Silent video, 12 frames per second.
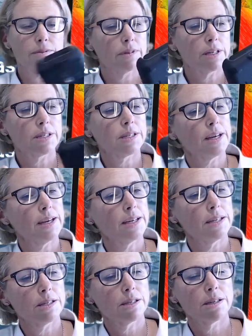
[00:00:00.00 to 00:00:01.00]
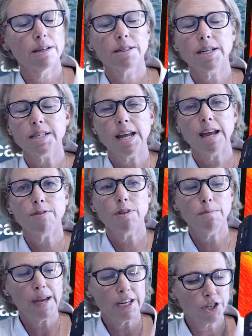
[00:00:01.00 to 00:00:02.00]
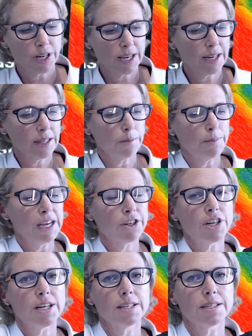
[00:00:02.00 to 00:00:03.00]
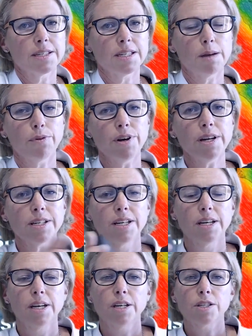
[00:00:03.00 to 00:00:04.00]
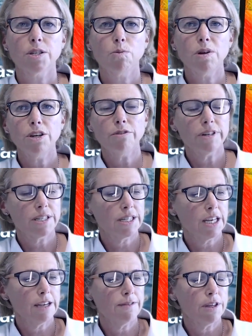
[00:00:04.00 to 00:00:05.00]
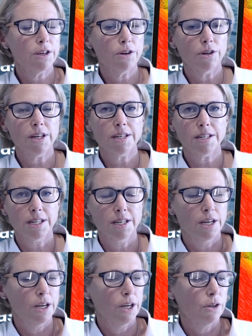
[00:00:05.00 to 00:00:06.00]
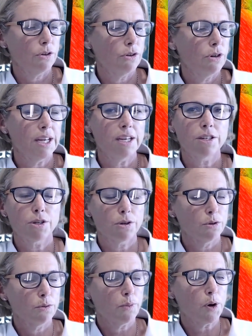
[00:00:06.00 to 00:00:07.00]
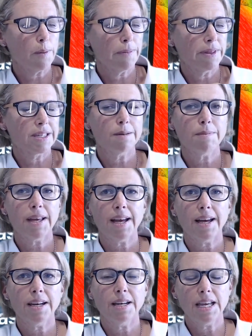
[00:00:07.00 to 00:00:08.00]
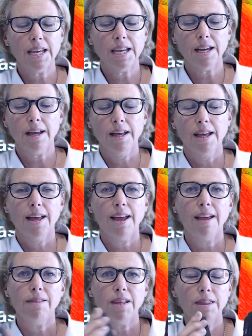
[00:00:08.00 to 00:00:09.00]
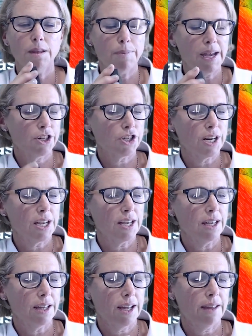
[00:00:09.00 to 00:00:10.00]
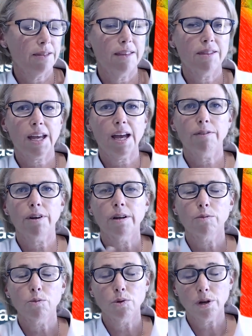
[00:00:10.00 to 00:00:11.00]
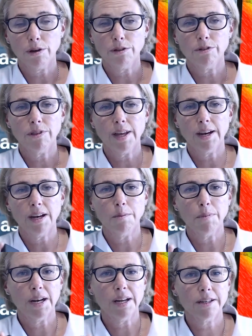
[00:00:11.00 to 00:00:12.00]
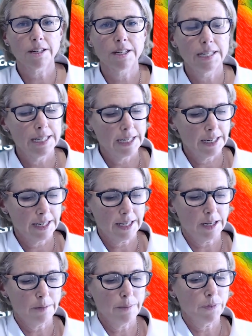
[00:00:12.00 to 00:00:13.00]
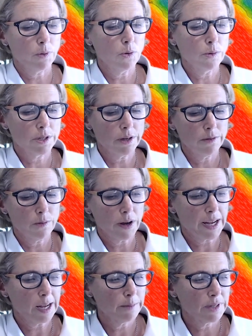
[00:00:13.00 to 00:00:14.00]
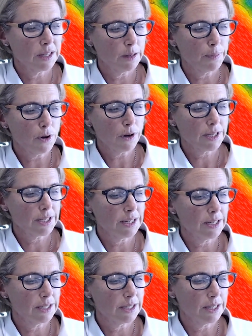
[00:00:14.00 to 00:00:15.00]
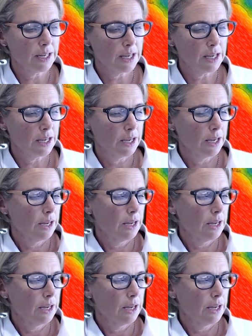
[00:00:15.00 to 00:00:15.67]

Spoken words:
this doesn't have the battery in it. The battery is separate. So when you receive the unit, you need to pop the SIM card in here, and then the battery, and then the cover. We'll go through that in a minute. Also, what comes in the box is the